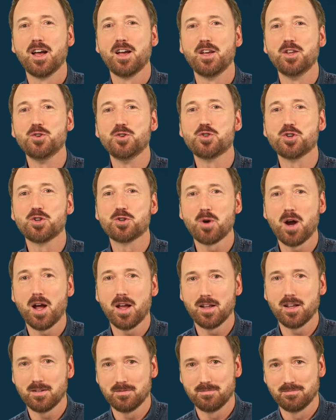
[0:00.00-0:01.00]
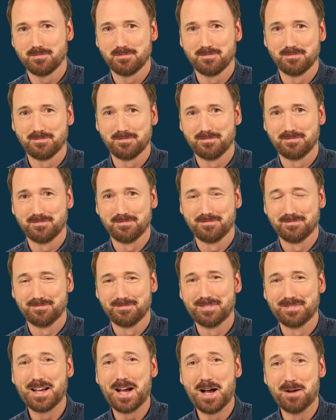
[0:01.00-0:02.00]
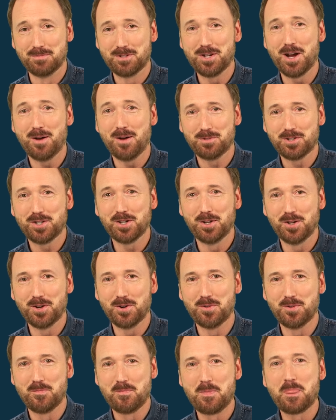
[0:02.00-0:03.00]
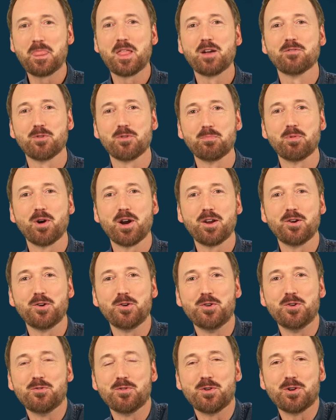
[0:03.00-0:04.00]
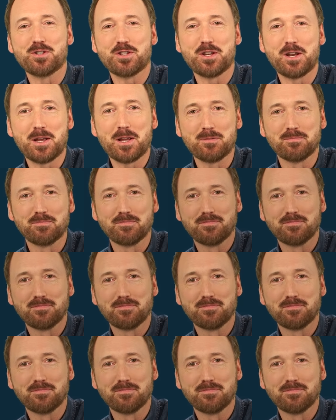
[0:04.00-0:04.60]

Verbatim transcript: You should try it. I'm Tom Shillue for Prager University.